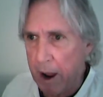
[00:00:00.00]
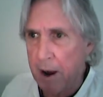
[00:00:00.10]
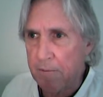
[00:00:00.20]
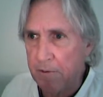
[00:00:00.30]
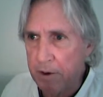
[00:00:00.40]

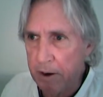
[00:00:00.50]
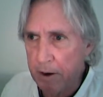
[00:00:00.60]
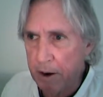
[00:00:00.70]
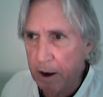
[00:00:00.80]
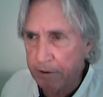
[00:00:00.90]
every
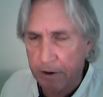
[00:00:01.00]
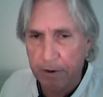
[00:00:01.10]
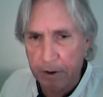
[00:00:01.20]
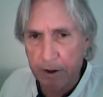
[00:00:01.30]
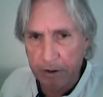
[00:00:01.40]

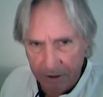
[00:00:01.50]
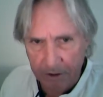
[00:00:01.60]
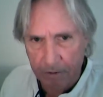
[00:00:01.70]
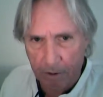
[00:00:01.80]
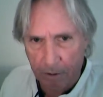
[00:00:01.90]
attorney
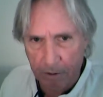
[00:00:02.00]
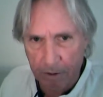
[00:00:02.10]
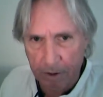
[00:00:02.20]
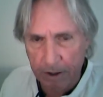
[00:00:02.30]
general